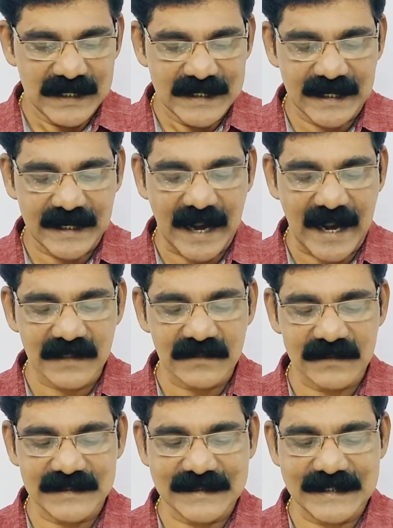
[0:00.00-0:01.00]
Her
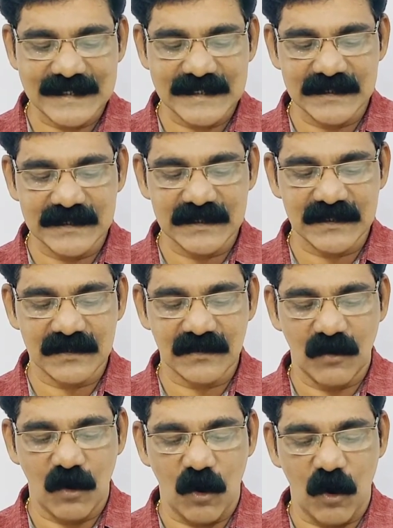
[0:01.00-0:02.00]
hands skittered
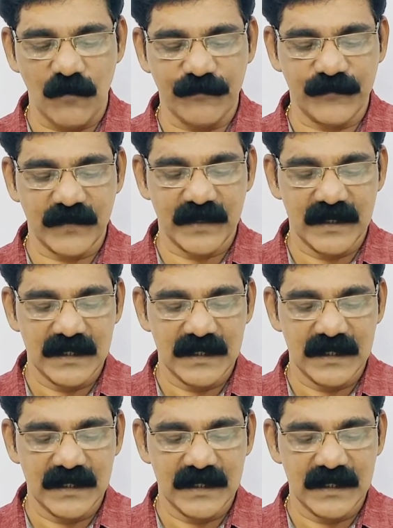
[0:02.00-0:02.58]
off.